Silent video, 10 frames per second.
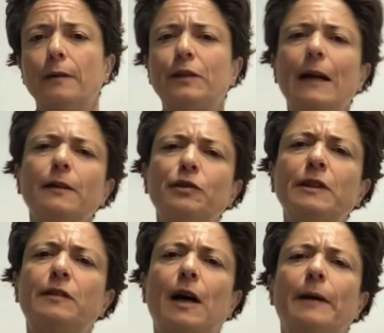
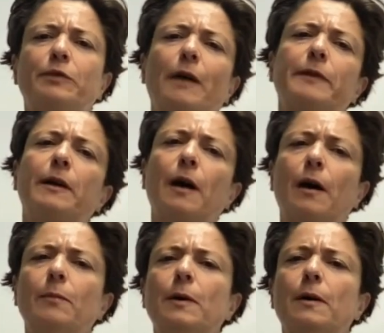Challenging times often
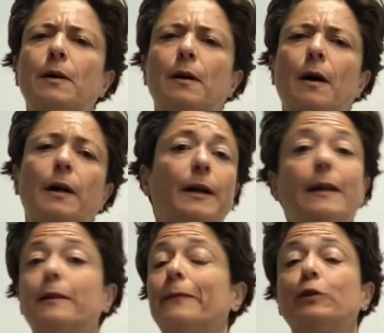come on an
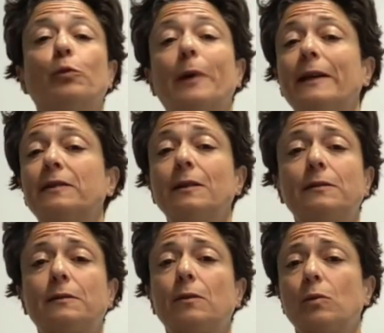individual
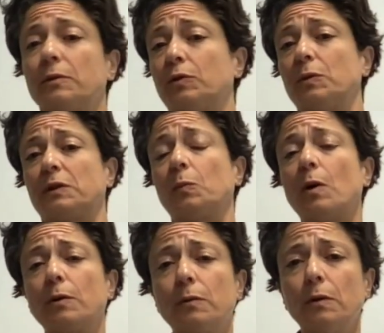basis or to a
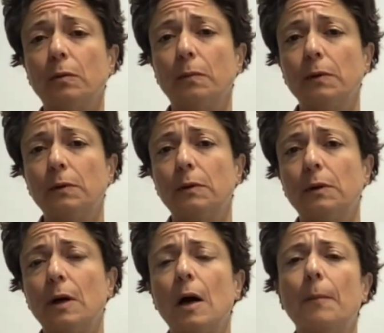small group.
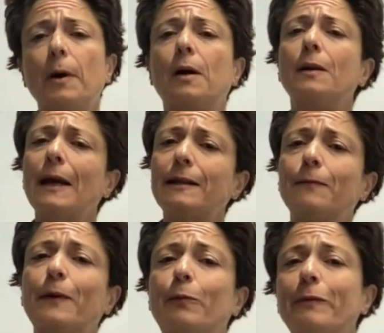But
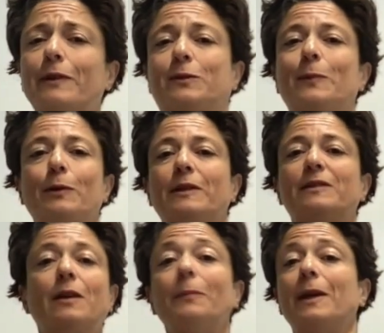collectively, we've
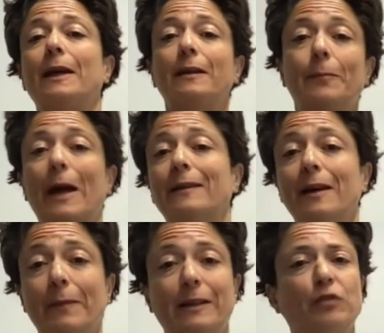experienced something in the
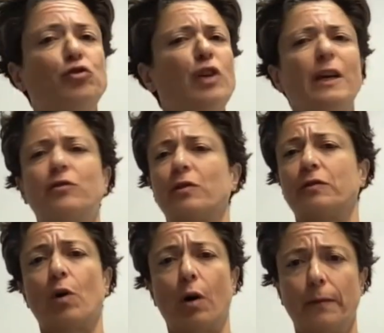pandemic that changed
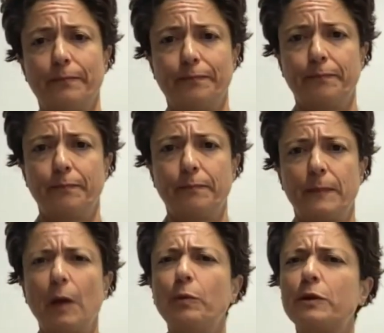us all.
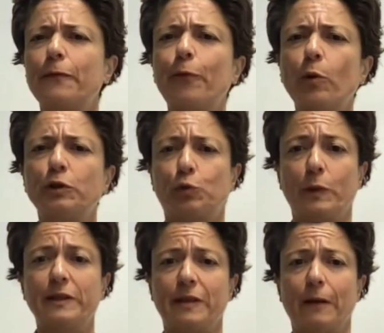It was a forced
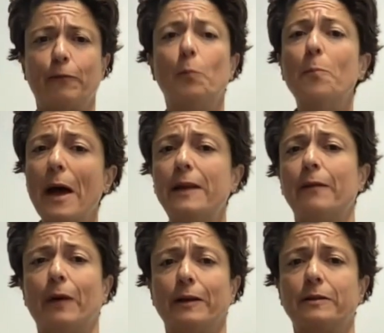reset for many
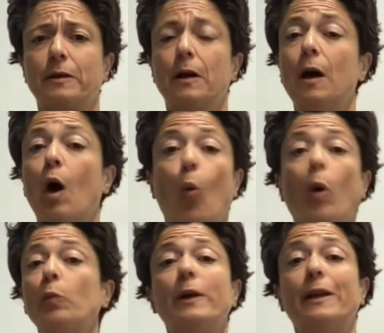of us,
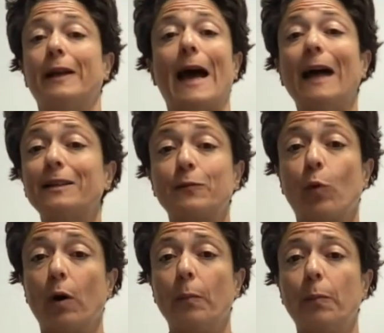one we didn't ask
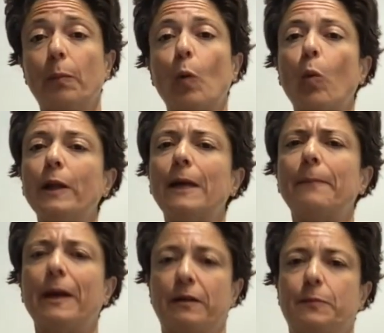for, but one that
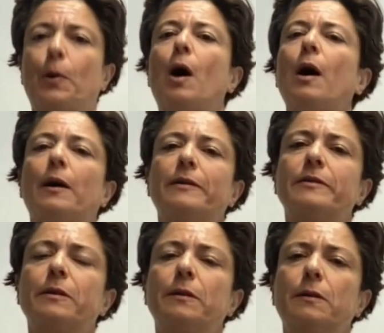made us pause